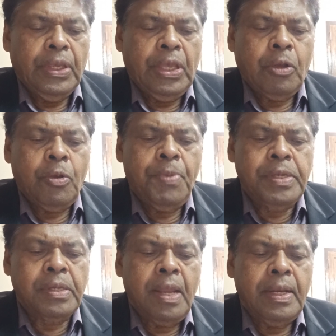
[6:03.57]
A
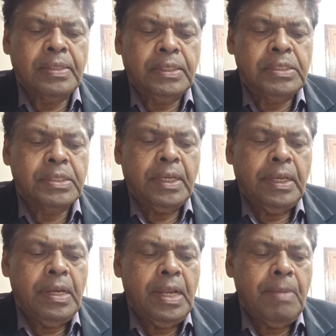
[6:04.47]
qubit can exist
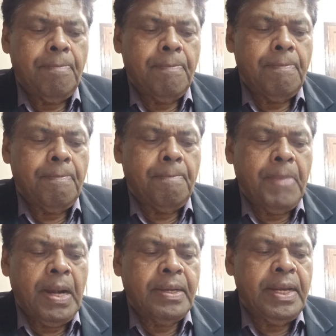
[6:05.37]
in a
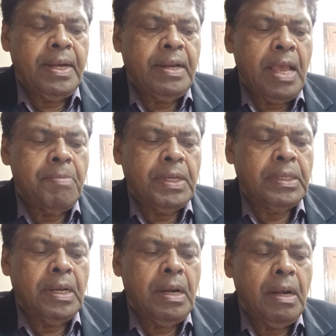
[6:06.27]

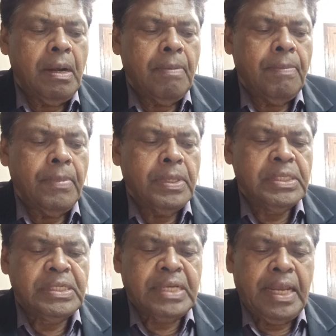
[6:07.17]
multi-dimensional
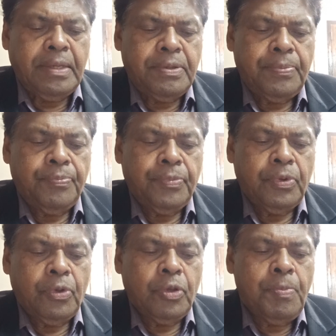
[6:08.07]
state.
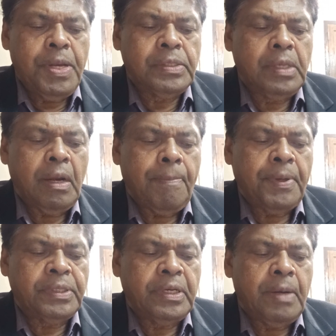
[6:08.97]
Qubits are
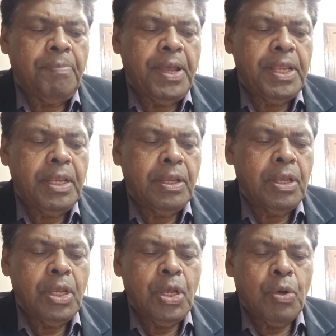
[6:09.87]
represented by
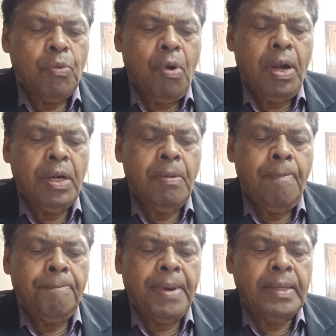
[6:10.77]

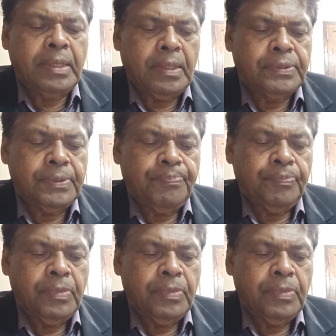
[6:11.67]
quantum particles.